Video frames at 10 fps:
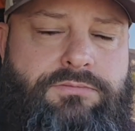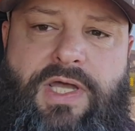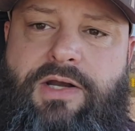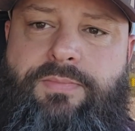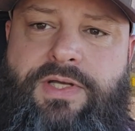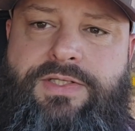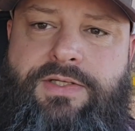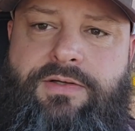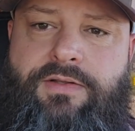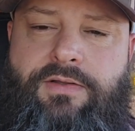not a big
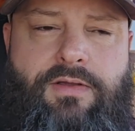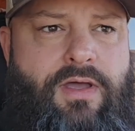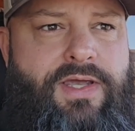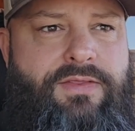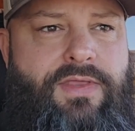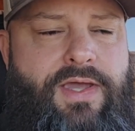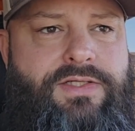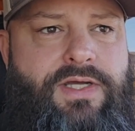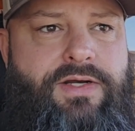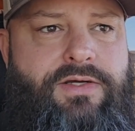deal. I'll get
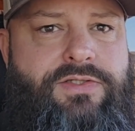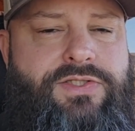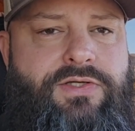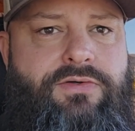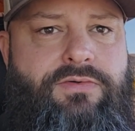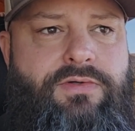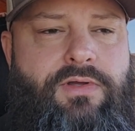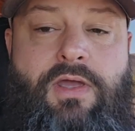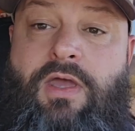that done here soon.